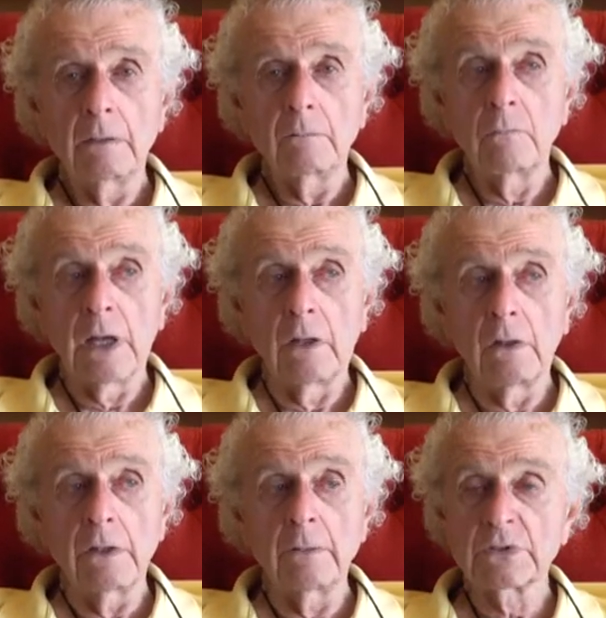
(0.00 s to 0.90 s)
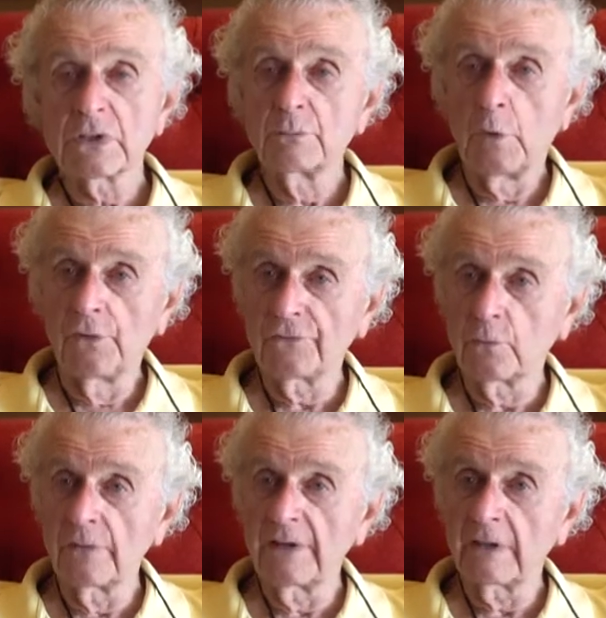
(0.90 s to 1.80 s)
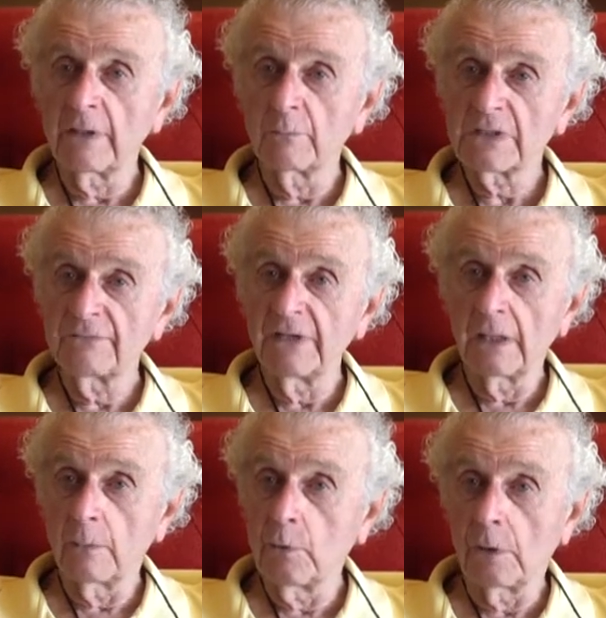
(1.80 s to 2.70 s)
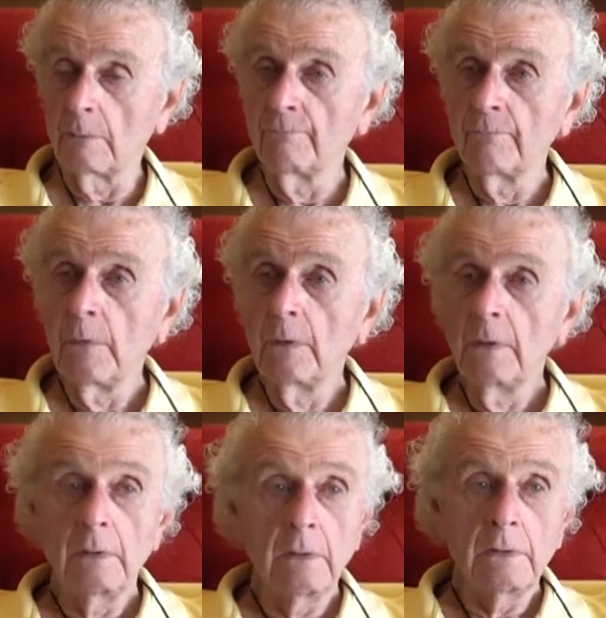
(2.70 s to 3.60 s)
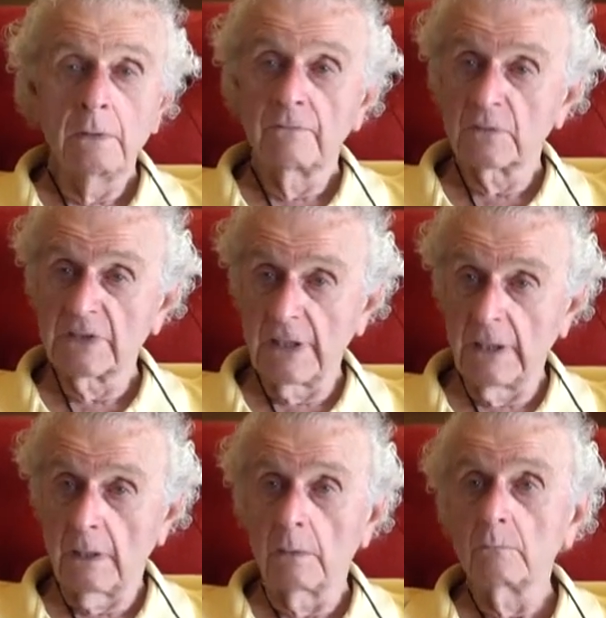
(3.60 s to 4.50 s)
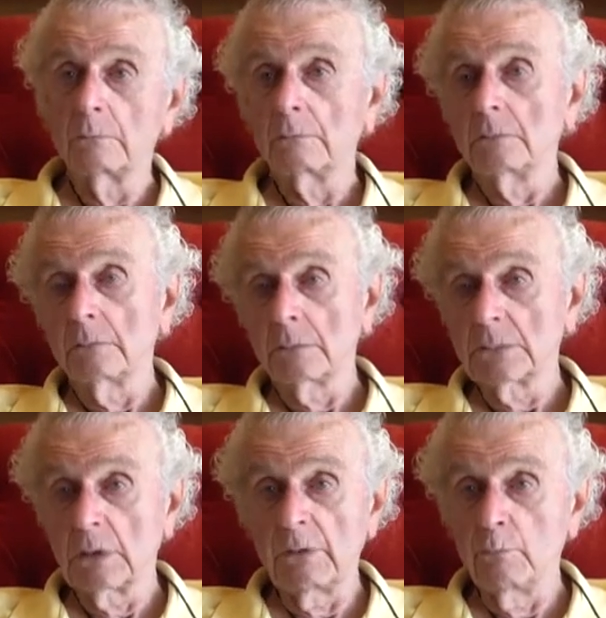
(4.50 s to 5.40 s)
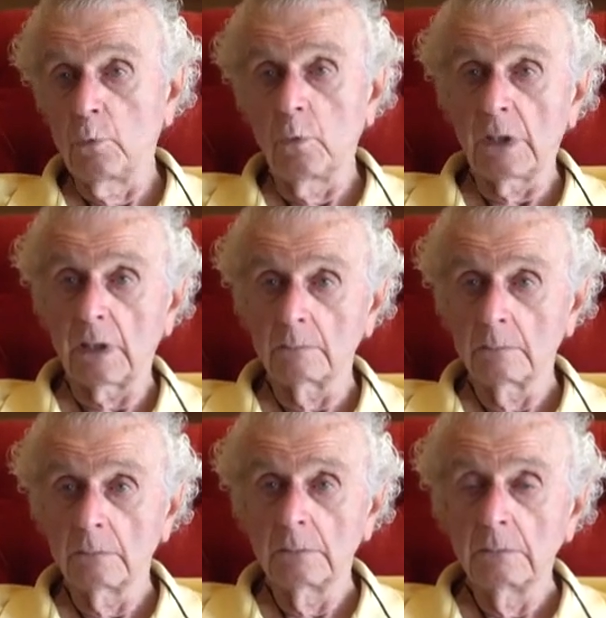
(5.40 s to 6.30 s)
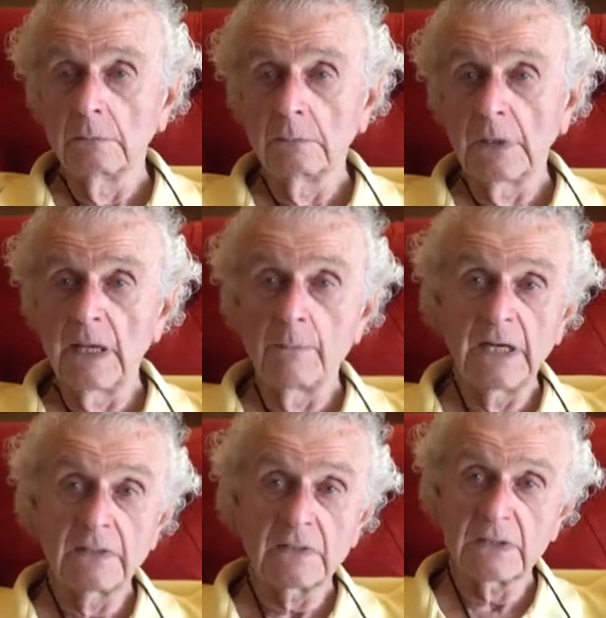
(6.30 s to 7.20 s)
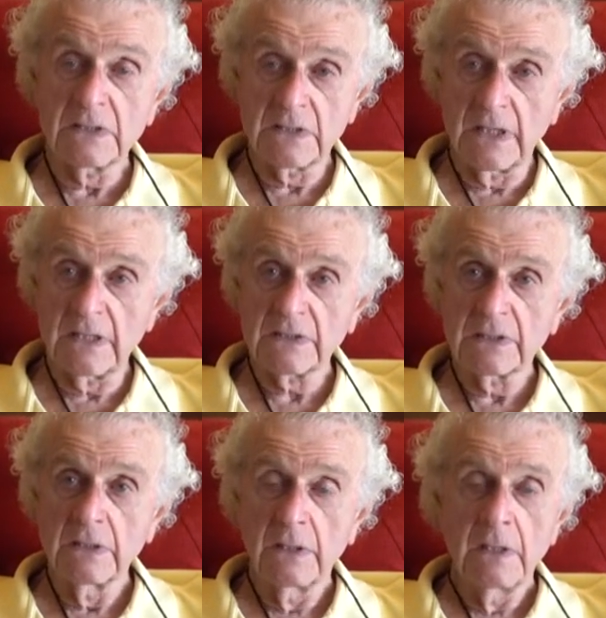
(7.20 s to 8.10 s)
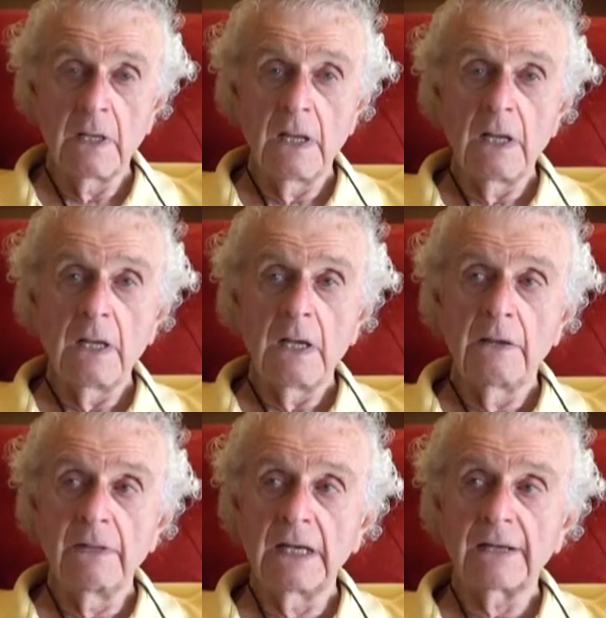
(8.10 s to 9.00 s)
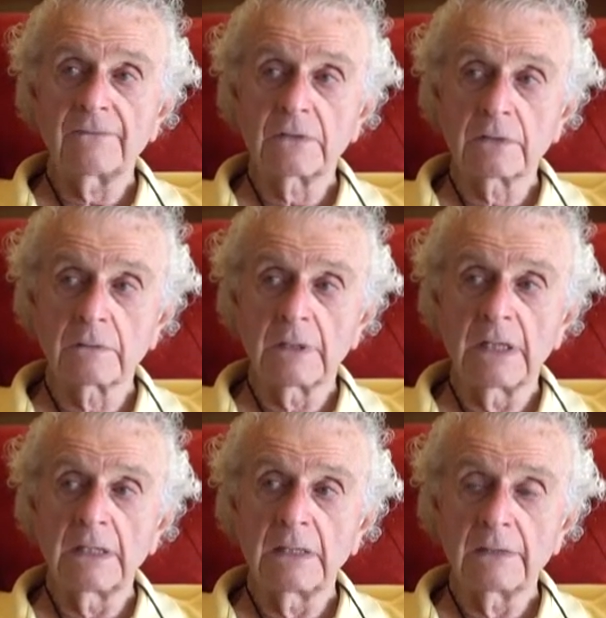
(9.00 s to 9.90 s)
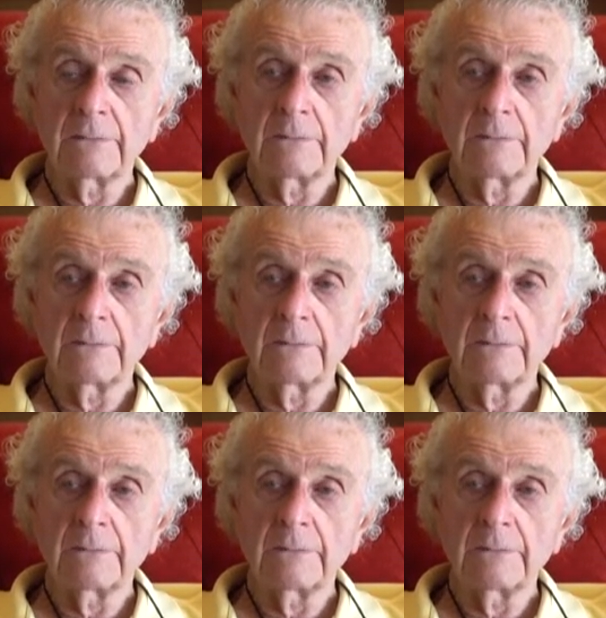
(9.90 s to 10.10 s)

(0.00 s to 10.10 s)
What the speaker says: Well, there was a small store there that was available for sale. So he bought it, and he made it a success. And then after